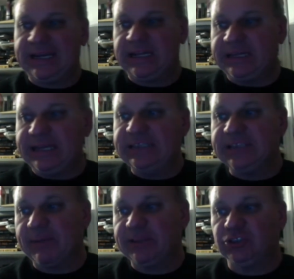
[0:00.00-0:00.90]
Any links
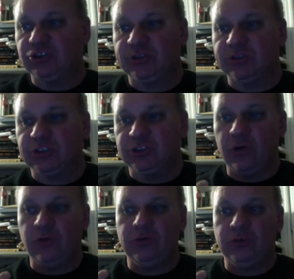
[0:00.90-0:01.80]
I mentioned during the
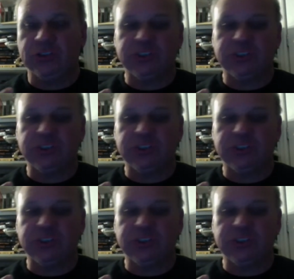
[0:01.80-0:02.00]
show, you can